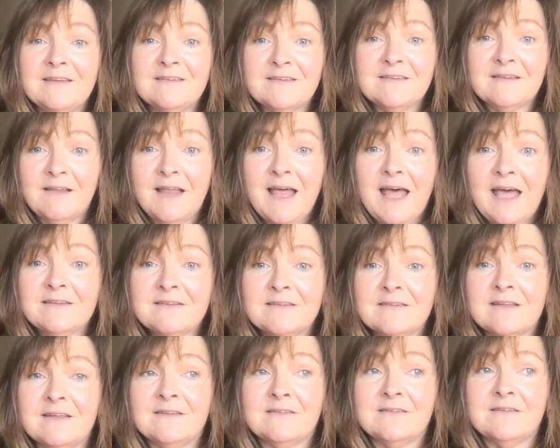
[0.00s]
this class
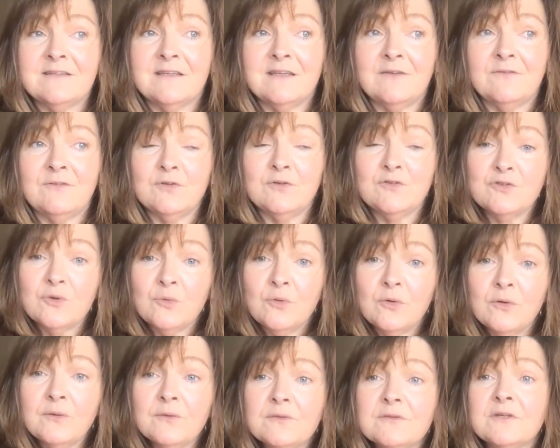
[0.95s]
is to give you
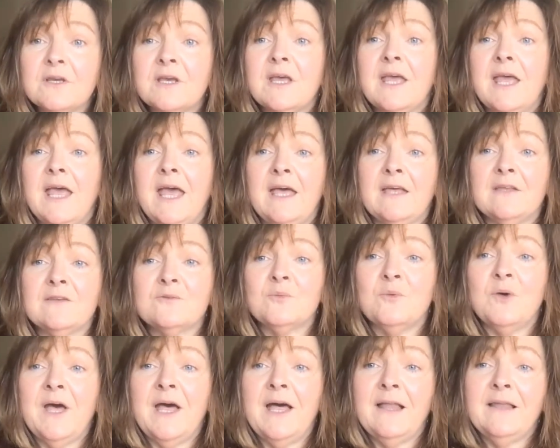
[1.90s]
tools as
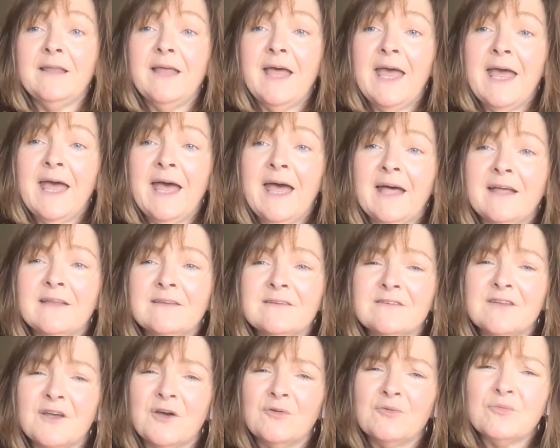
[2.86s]
well
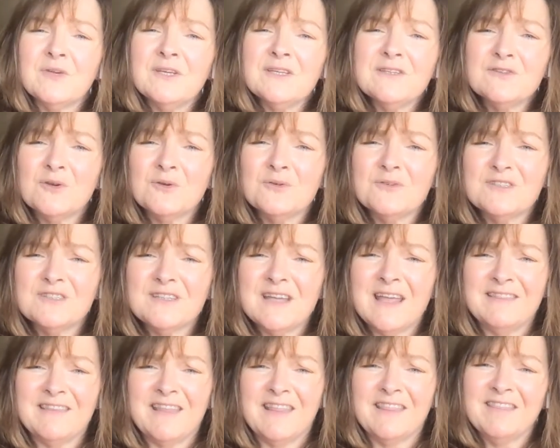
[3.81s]
as the research
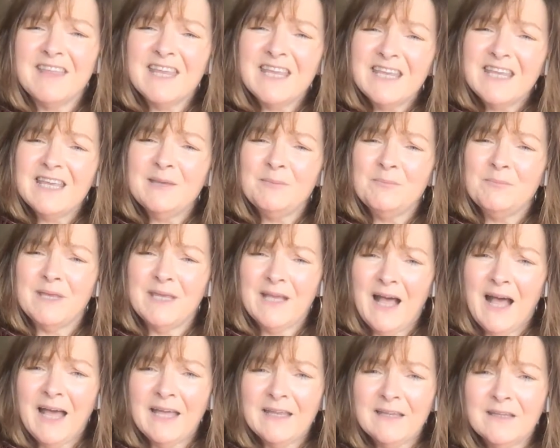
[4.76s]
and the thinking
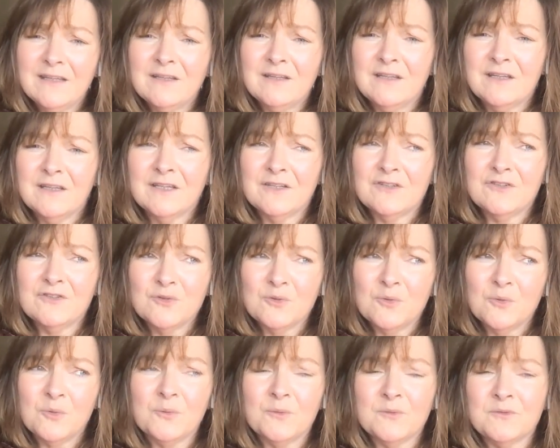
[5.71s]
behind the
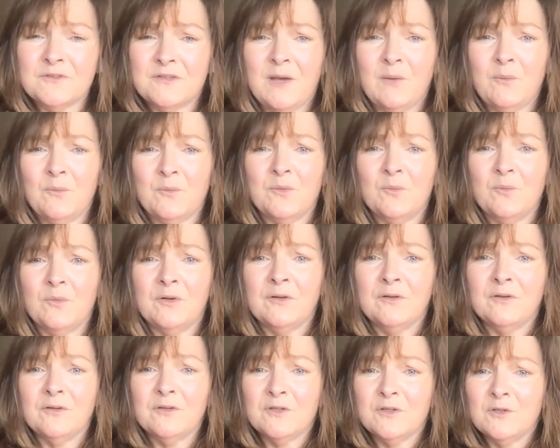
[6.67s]
tools that we
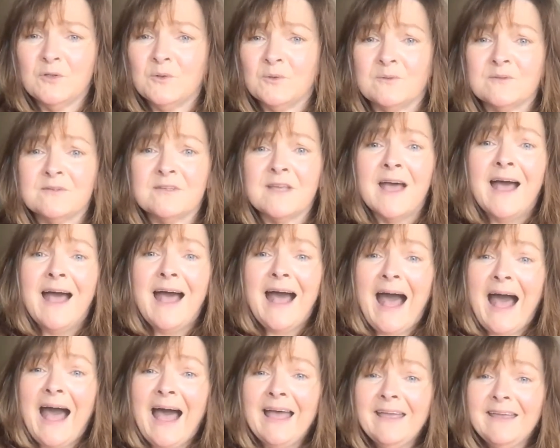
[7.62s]
will use.
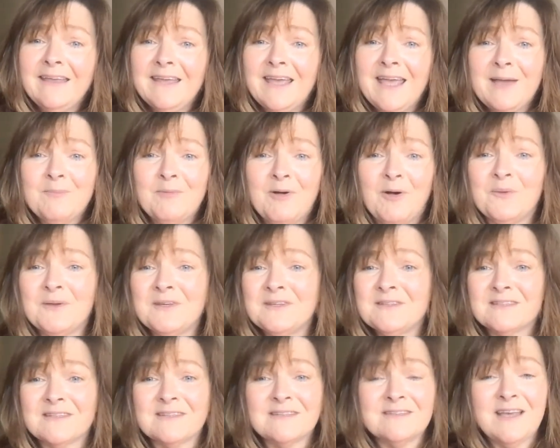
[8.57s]
I am
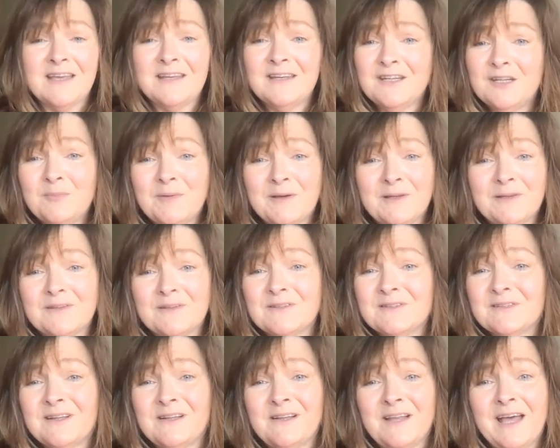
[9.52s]
always excited about
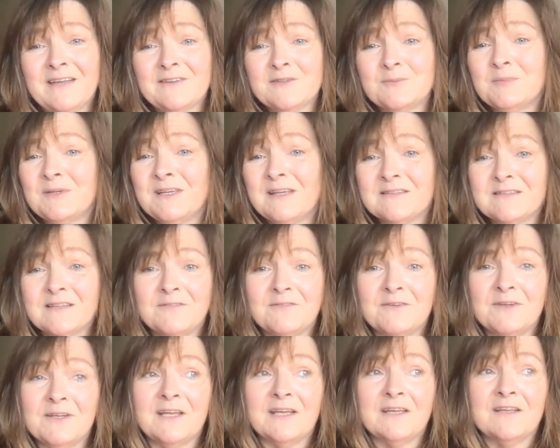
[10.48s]
this class because I
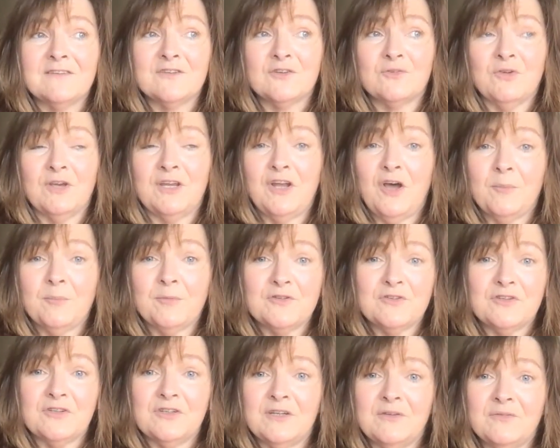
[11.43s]
feel like it's a great
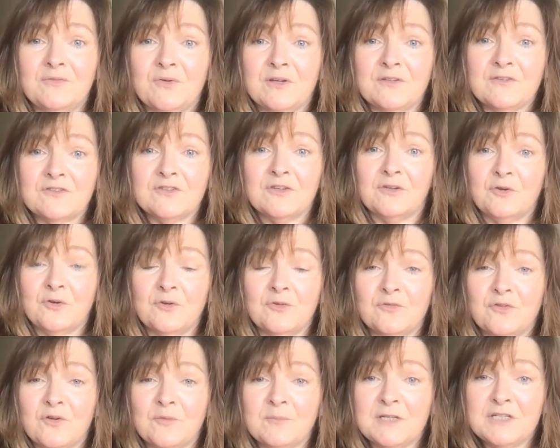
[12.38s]
opportunity for us to learn
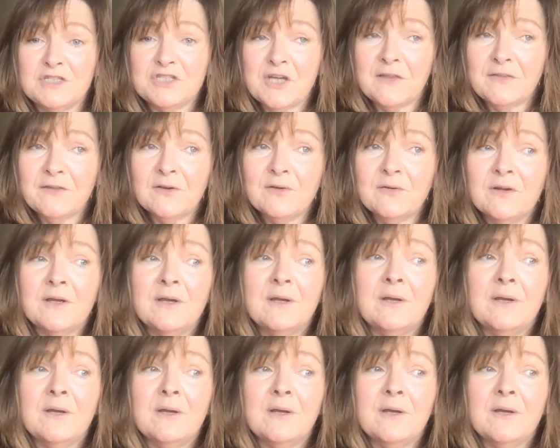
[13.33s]
from each other.